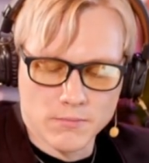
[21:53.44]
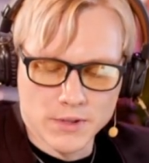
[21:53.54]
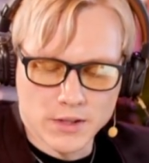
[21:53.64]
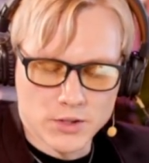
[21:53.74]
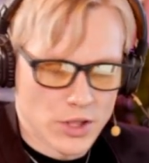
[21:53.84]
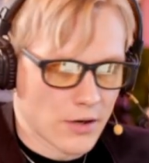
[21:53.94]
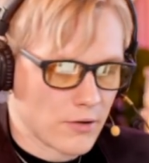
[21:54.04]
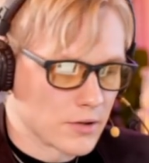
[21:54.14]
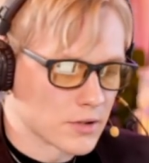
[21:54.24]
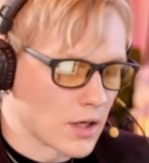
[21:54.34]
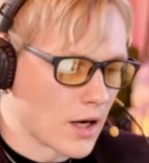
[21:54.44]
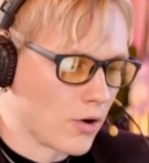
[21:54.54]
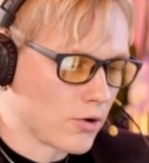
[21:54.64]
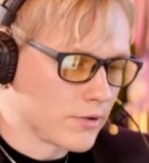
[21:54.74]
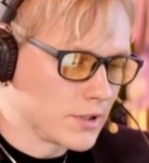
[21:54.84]
Be generous. I
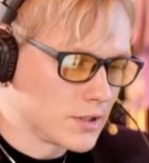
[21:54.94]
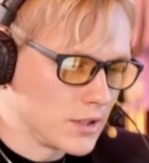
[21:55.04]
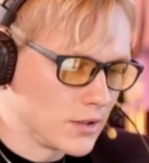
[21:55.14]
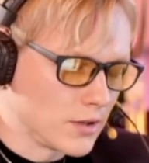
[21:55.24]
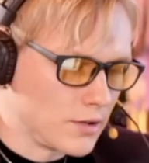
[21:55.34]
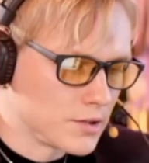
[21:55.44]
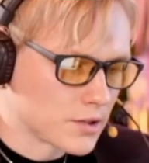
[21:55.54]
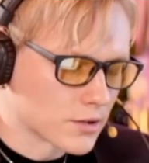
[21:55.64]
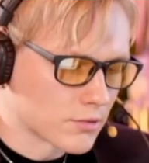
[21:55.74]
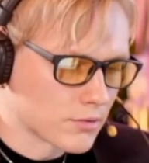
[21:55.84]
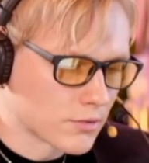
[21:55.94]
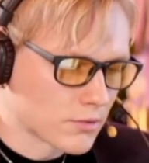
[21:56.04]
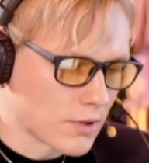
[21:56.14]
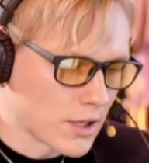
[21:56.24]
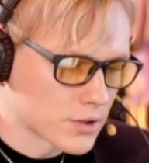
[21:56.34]
already see there is a
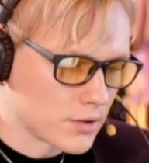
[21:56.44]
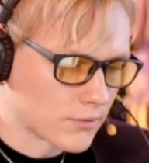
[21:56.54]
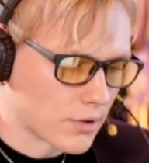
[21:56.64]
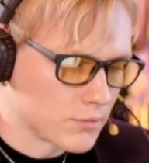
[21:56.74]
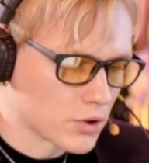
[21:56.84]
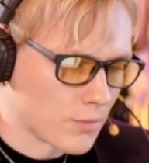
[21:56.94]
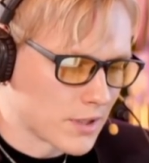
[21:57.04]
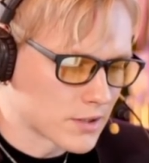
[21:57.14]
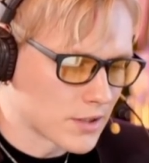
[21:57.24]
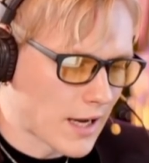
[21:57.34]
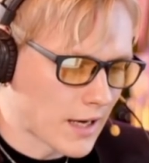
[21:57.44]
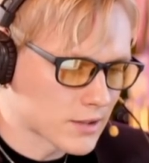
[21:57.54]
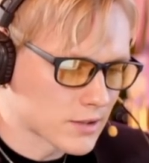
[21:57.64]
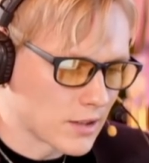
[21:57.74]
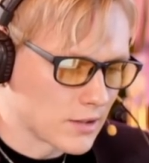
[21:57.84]
question from Thomas
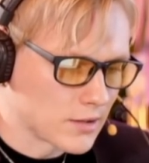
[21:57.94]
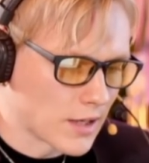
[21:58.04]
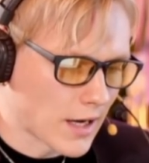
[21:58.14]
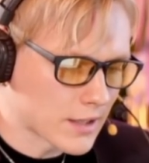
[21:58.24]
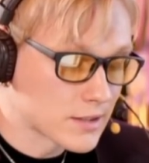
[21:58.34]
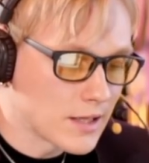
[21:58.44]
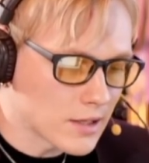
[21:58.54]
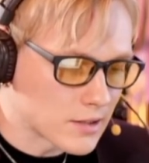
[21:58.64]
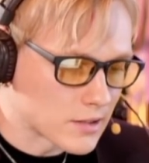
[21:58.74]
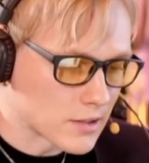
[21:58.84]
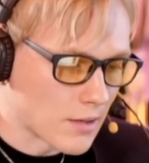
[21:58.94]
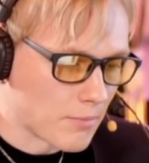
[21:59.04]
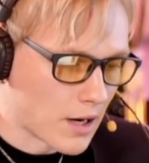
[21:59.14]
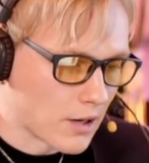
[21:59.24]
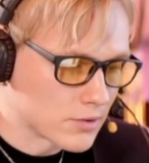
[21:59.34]
Axnes
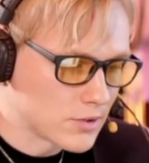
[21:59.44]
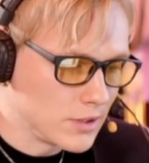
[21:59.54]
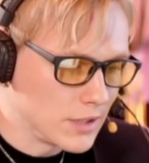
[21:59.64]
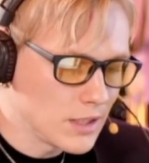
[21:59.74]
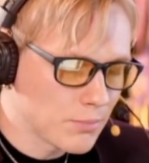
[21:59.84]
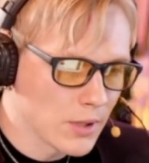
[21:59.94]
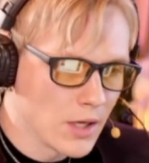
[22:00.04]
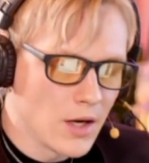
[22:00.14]
about sleep.